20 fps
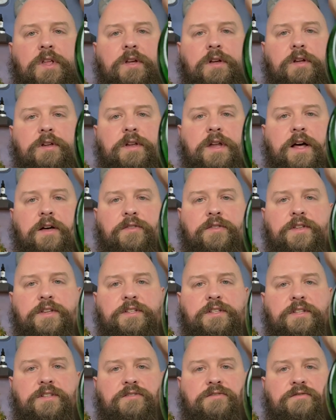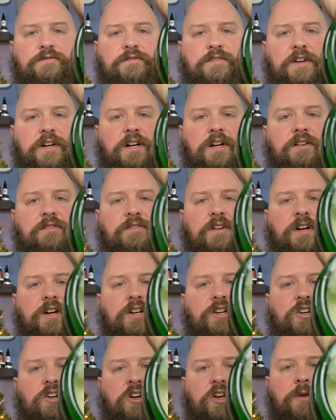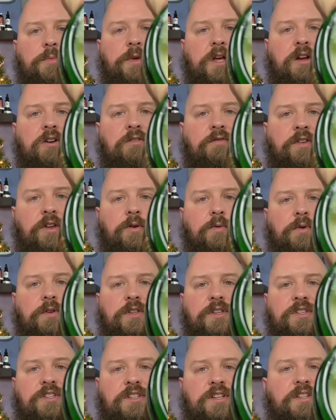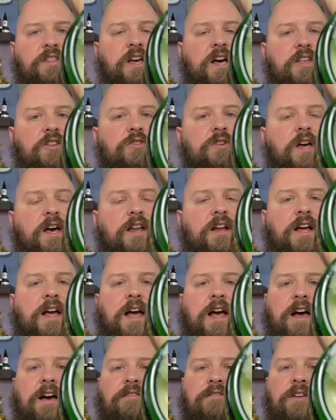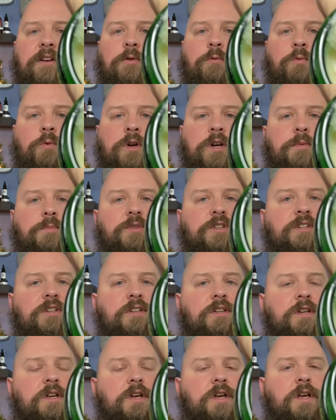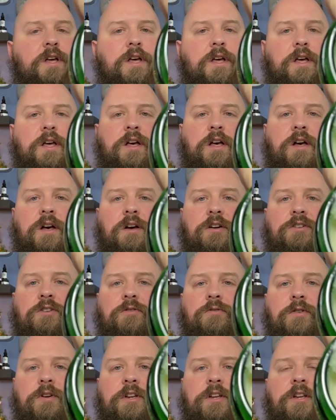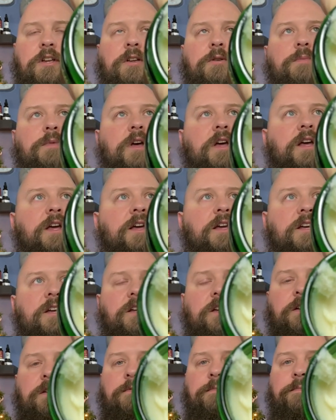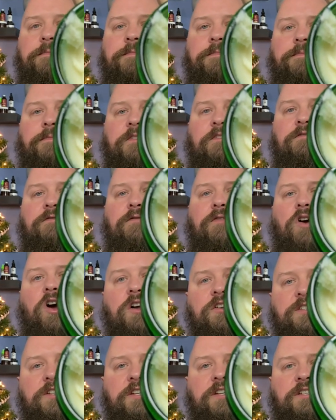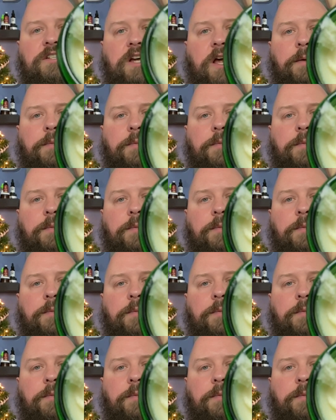Now this is very, very creamy. I don't know if you can really see that. You kind of have a whipped uh, cream, a frosting type